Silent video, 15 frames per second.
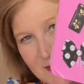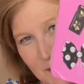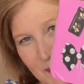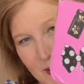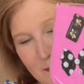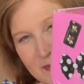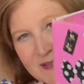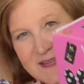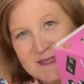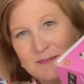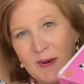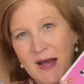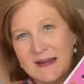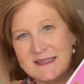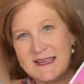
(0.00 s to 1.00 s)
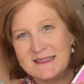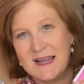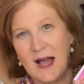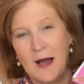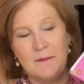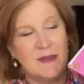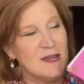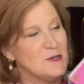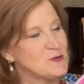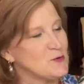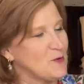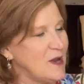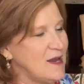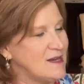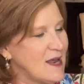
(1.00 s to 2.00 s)
the bump in this box has got me
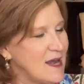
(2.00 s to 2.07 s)
intrigued,